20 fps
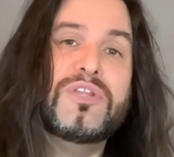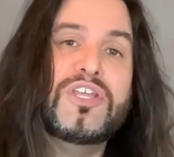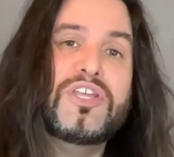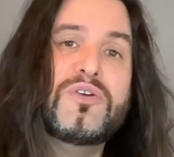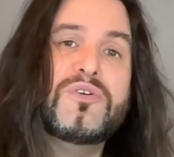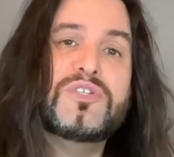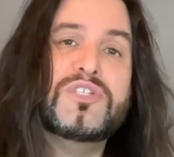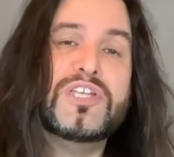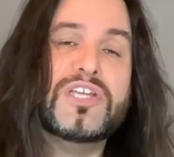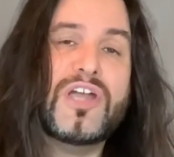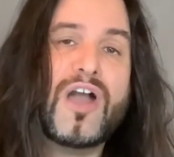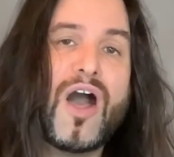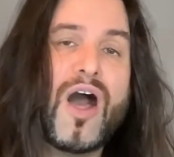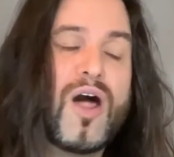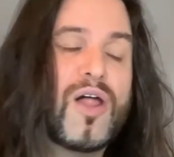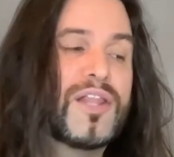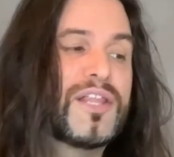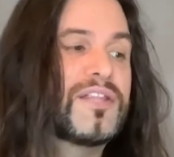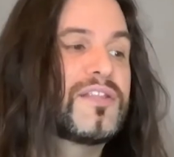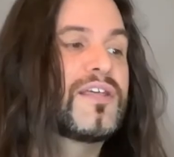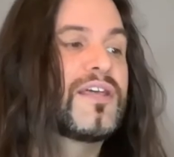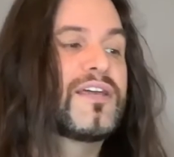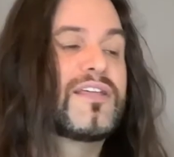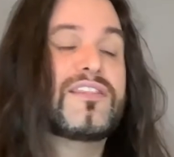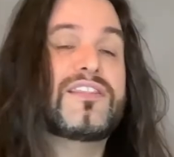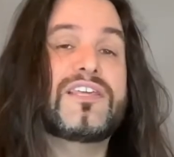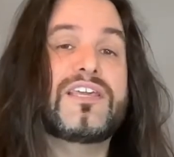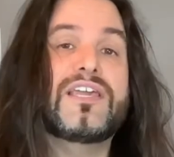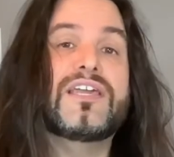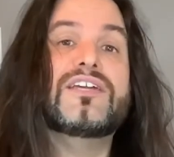used to call it
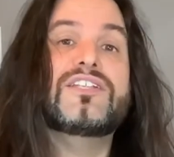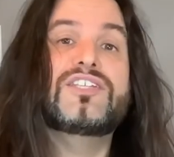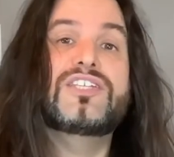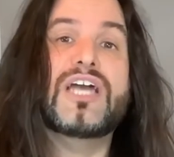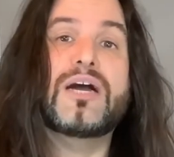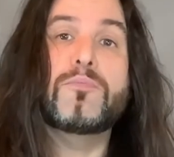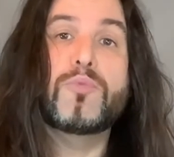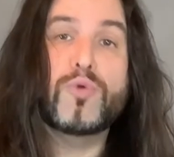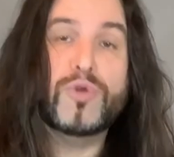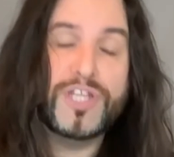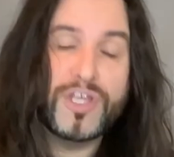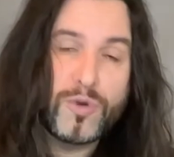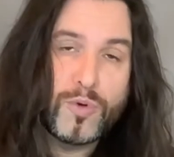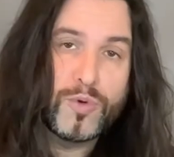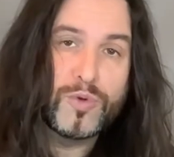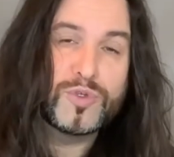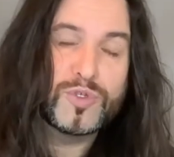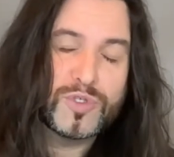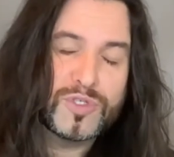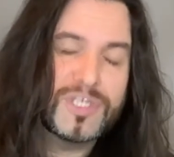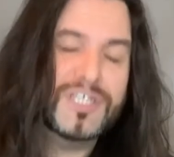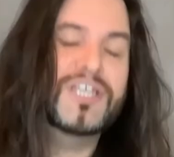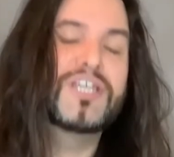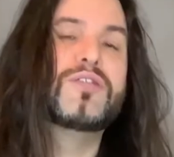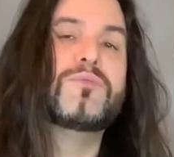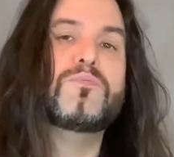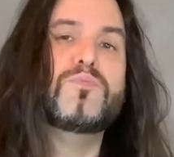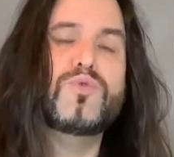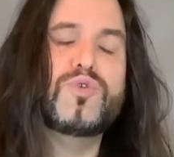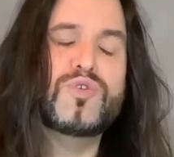the diabolicus
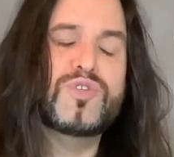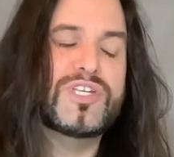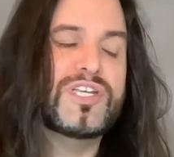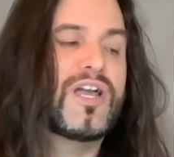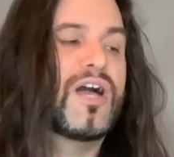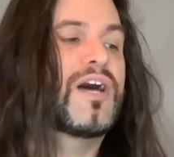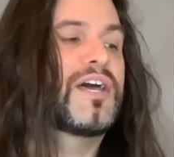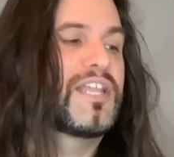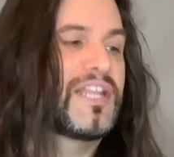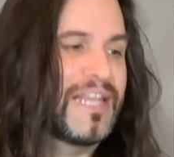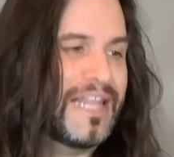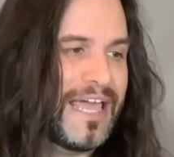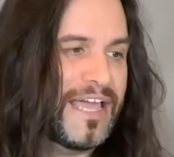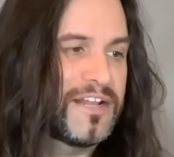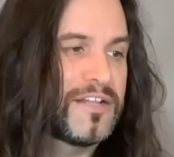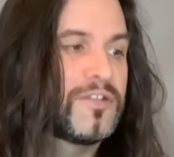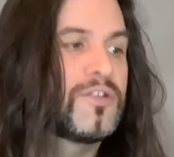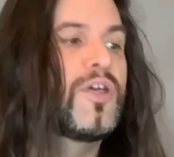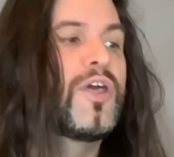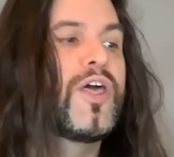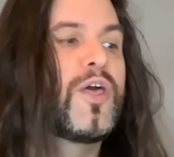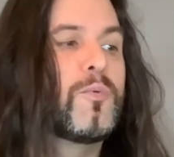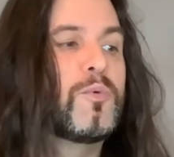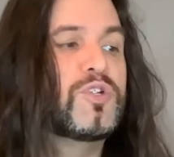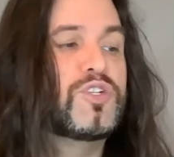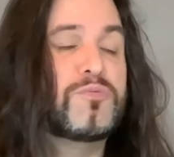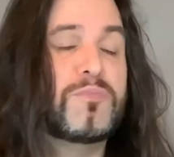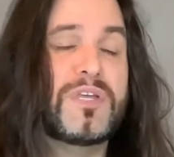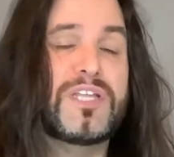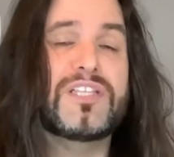in musica in Latin,
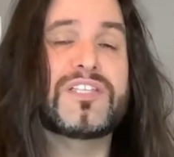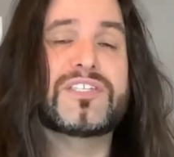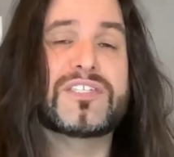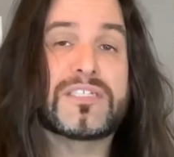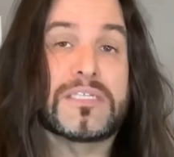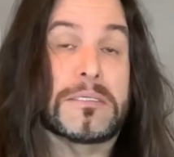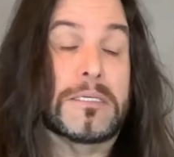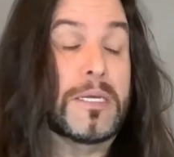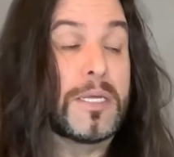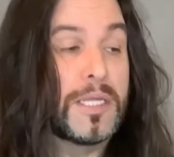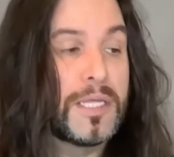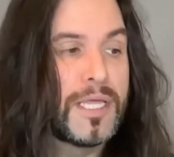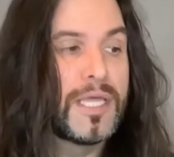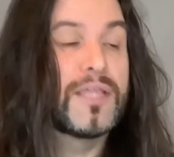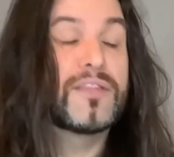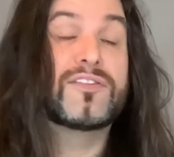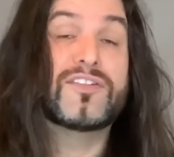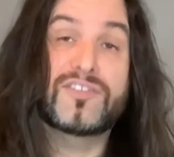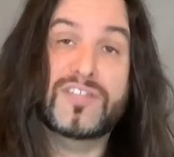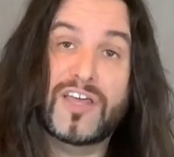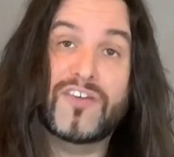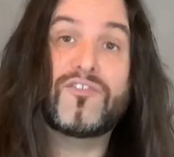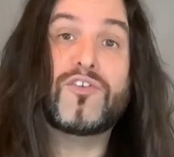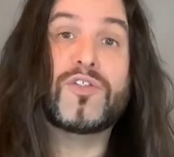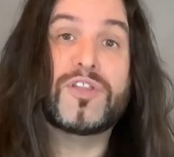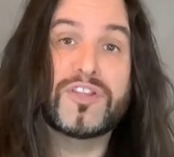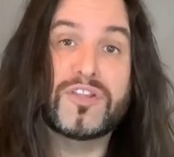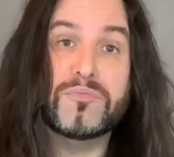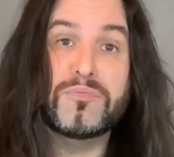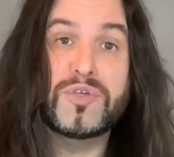which means the devil
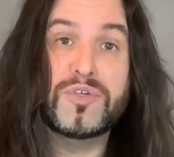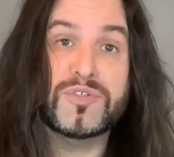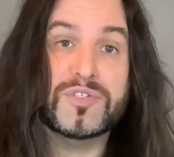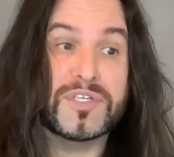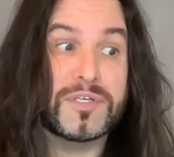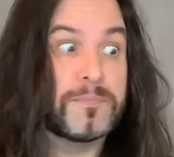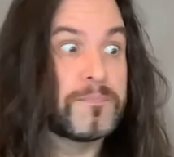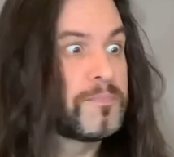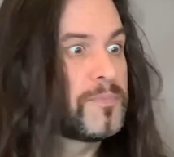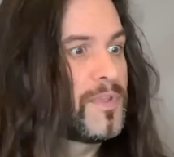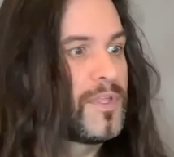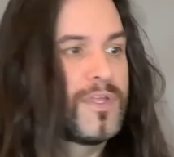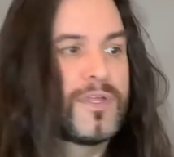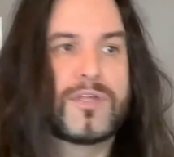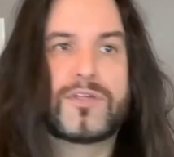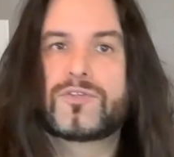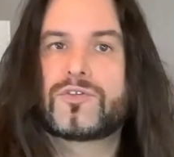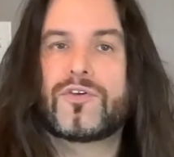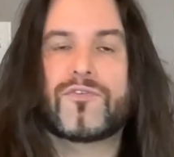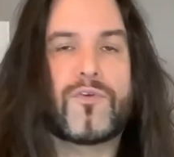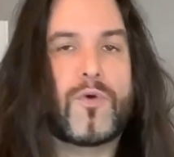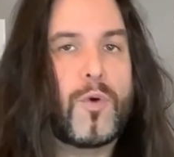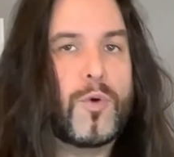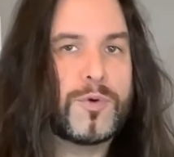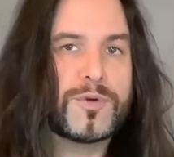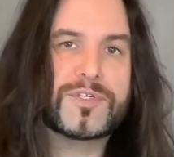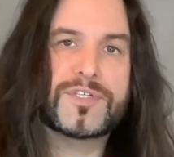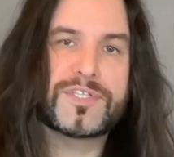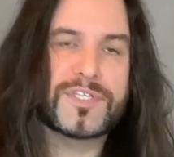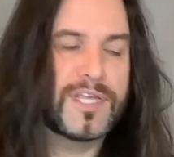in the music. So of
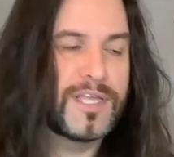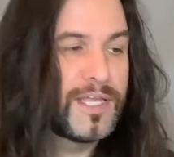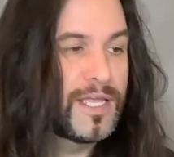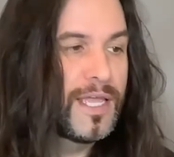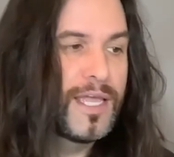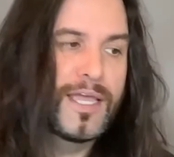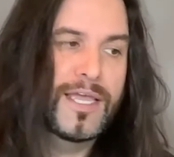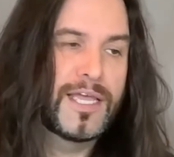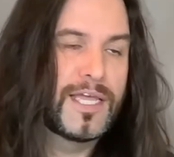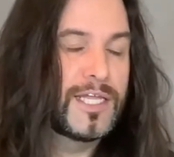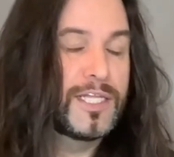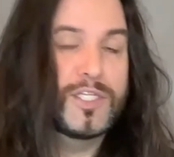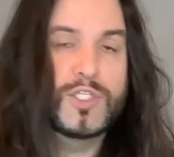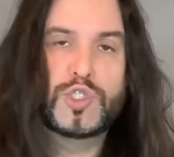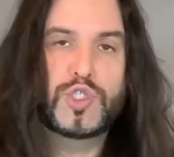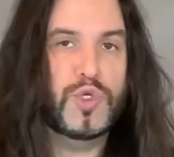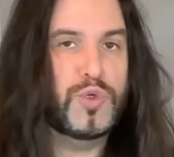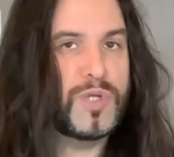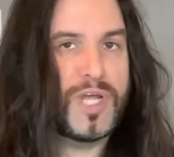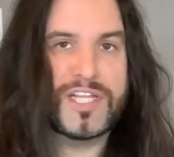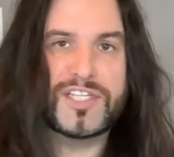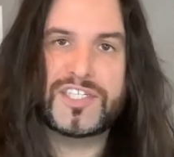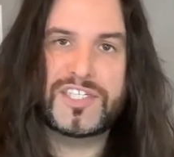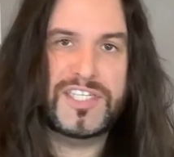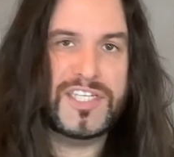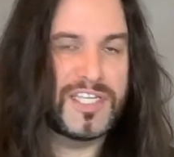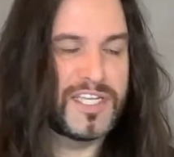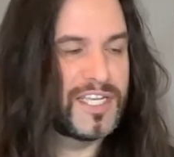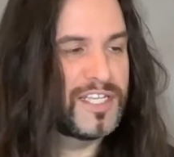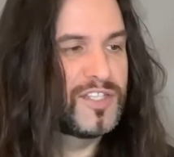course, do not
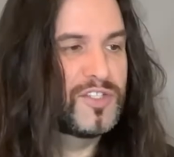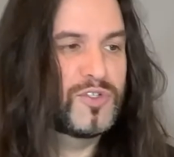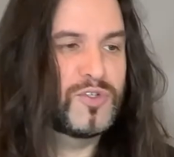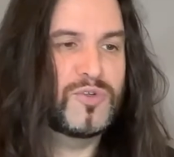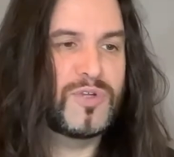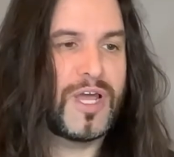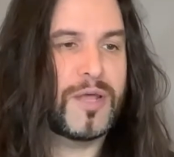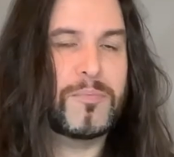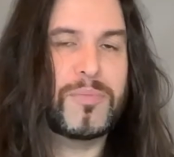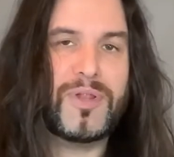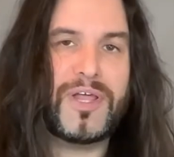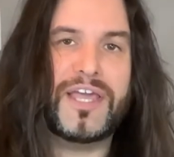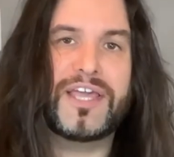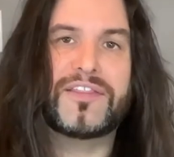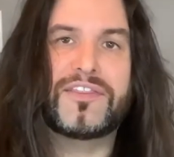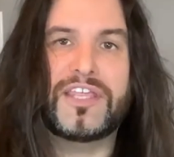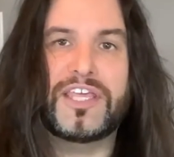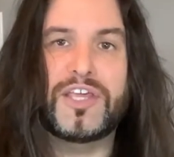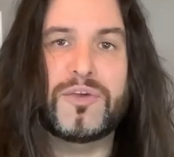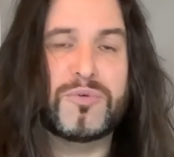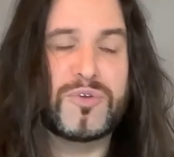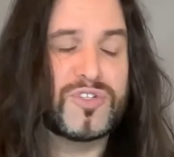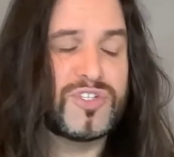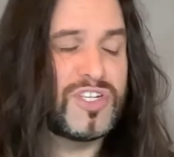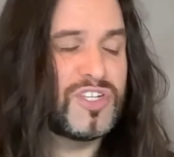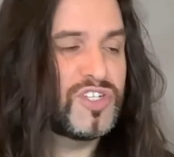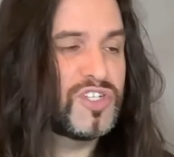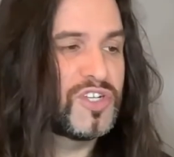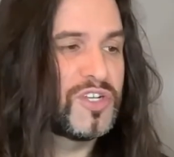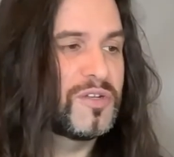sing it, do not play it. The
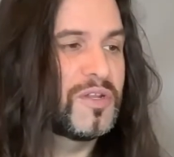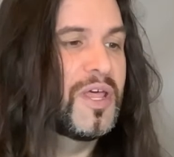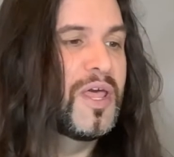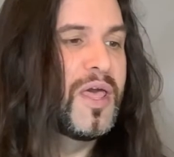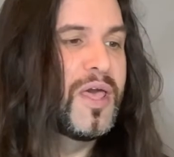Inquisition